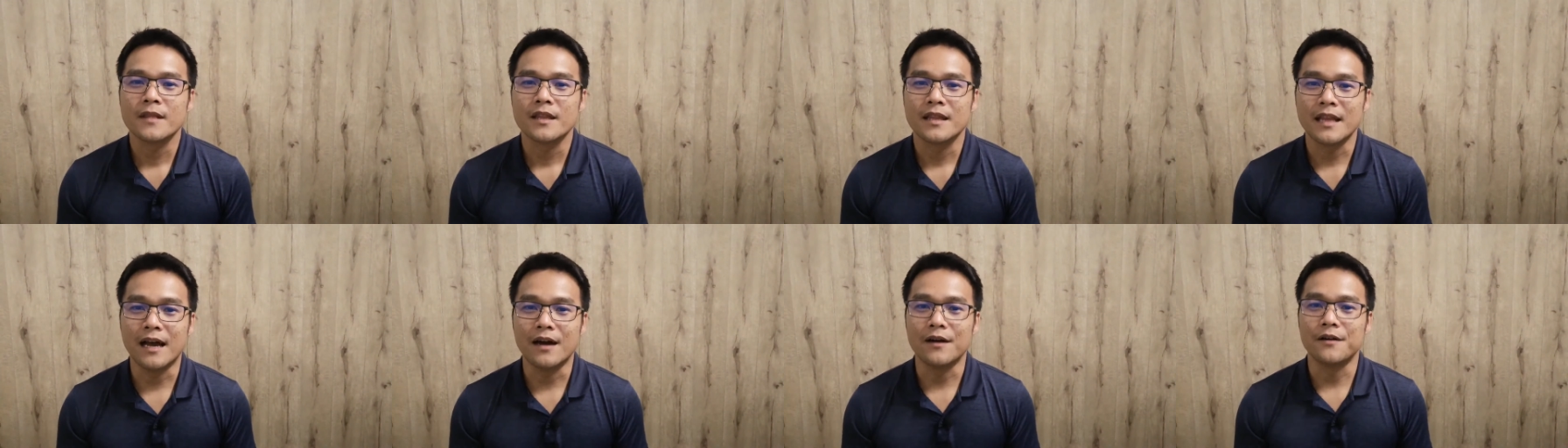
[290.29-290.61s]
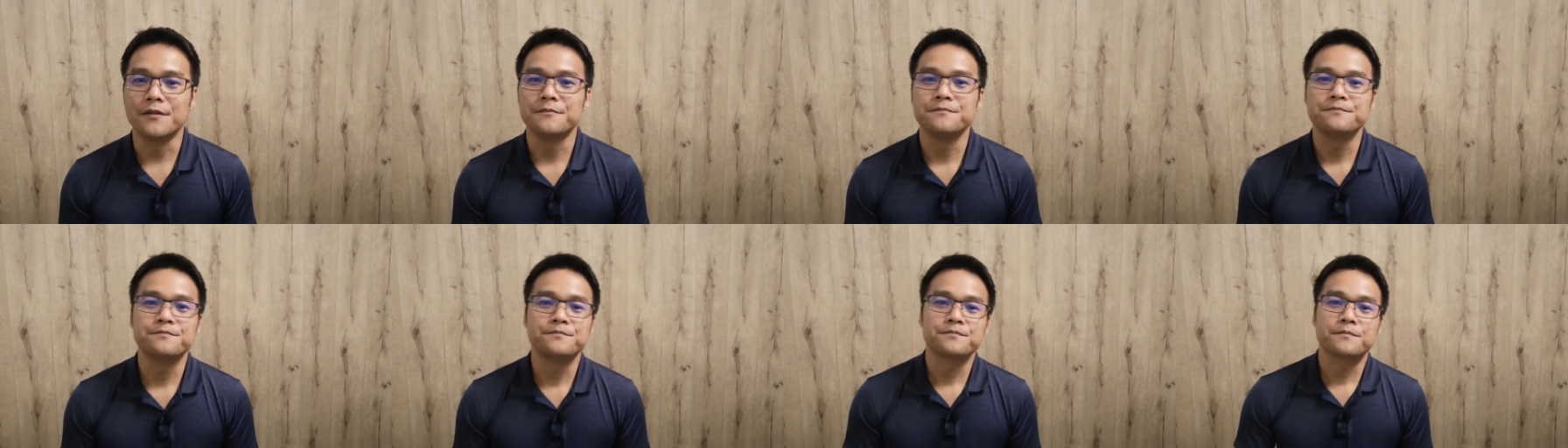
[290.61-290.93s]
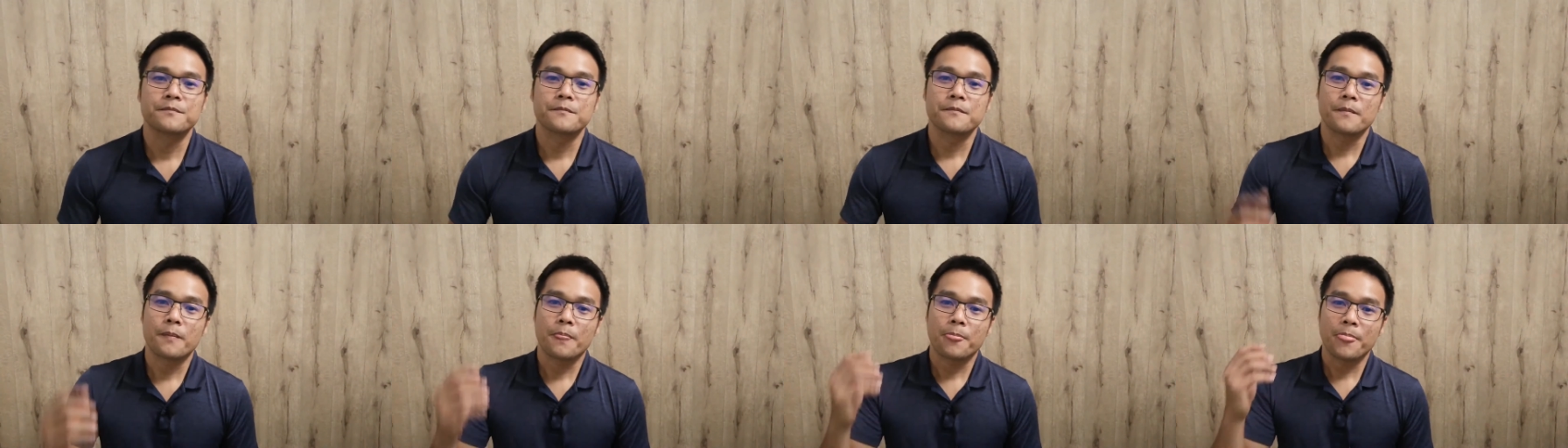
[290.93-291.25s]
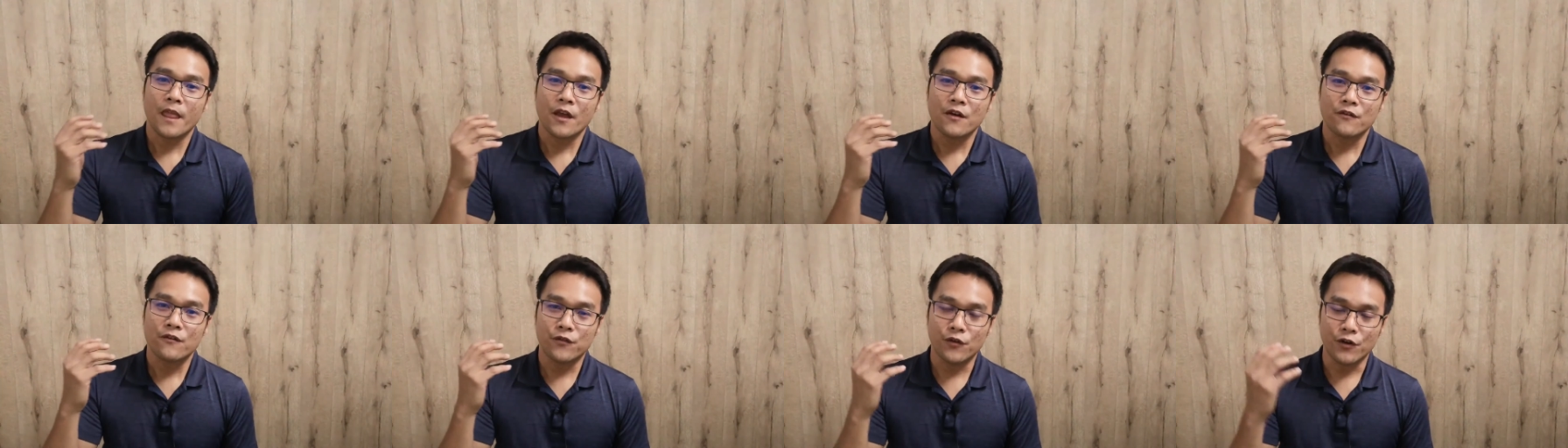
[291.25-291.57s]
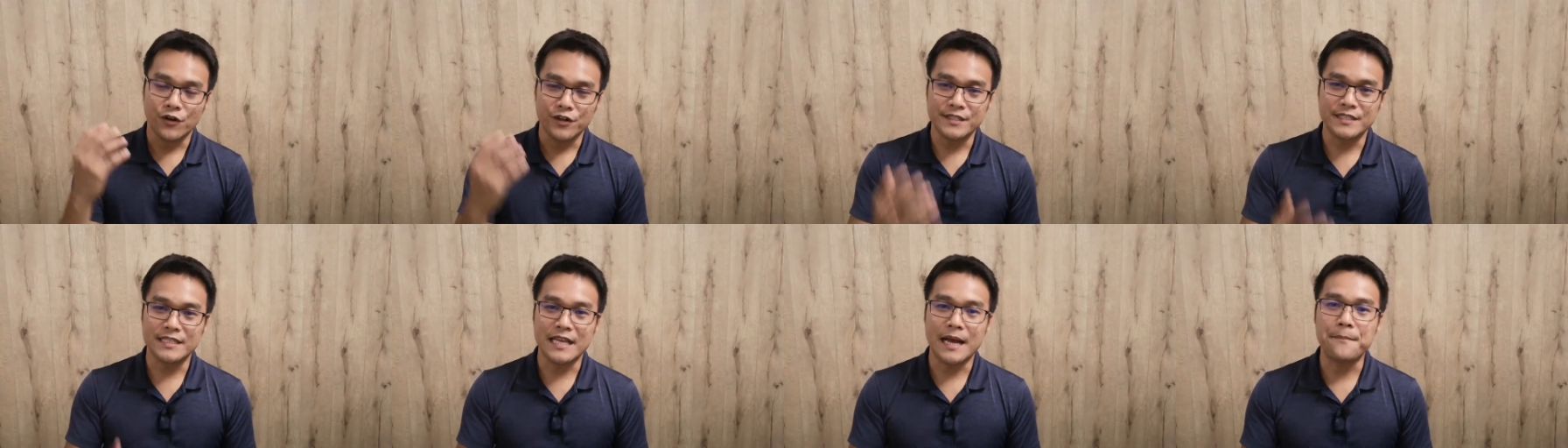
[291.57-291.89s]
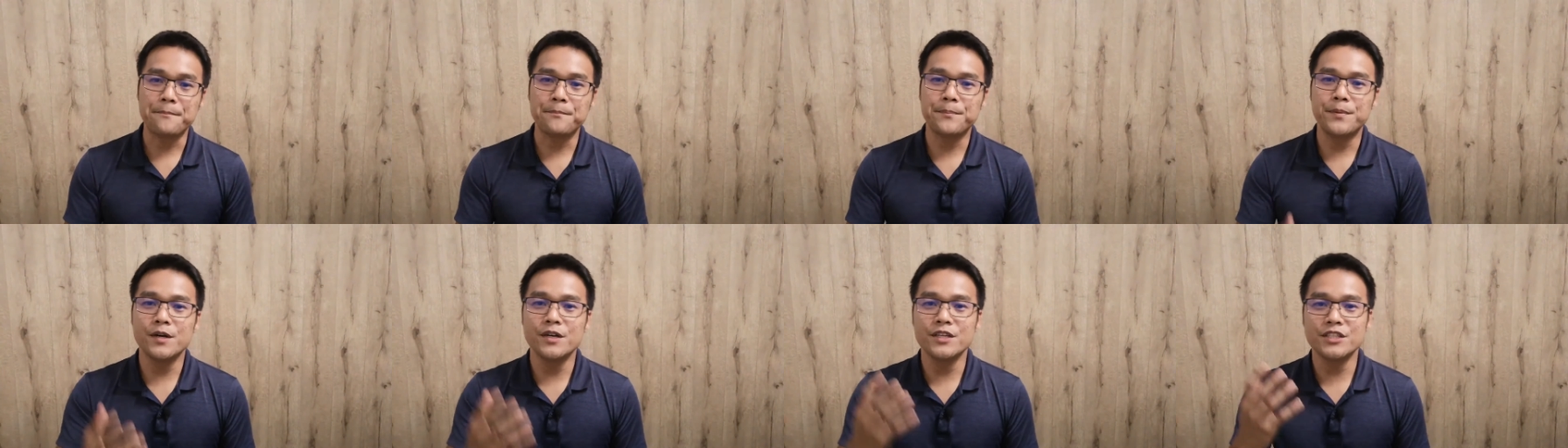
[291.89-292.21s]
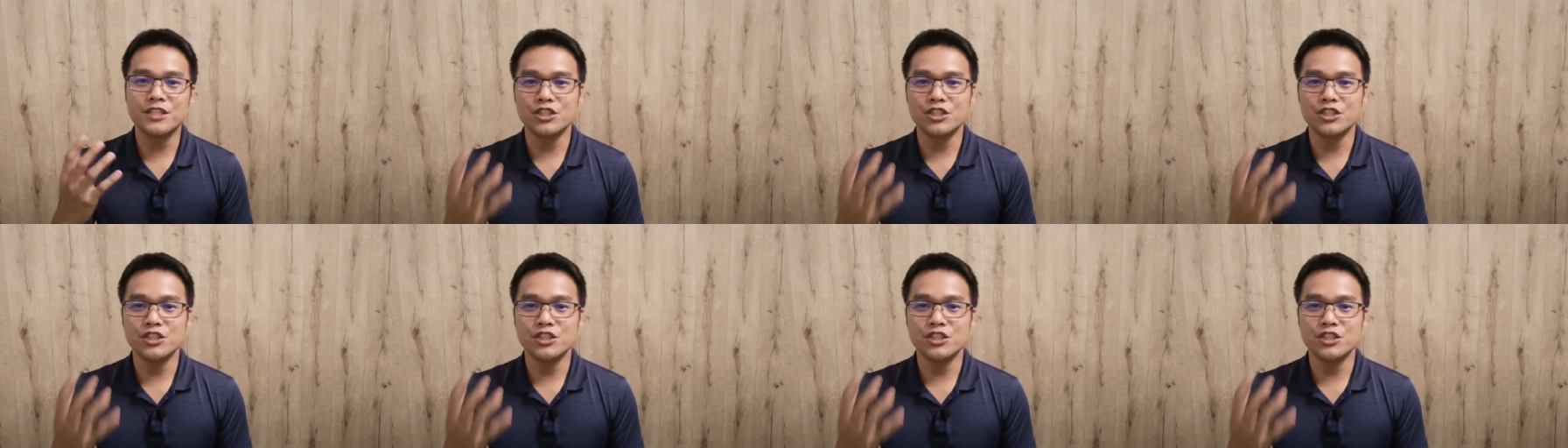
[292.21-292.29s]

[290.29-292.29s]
Now, for example,